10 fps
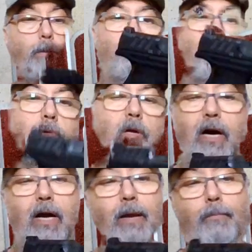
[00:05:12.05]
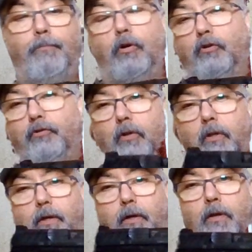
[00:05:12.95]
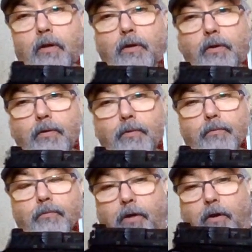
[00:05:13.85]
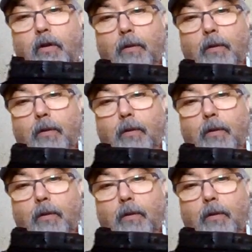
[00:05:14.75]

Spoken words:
I am personally thinking about,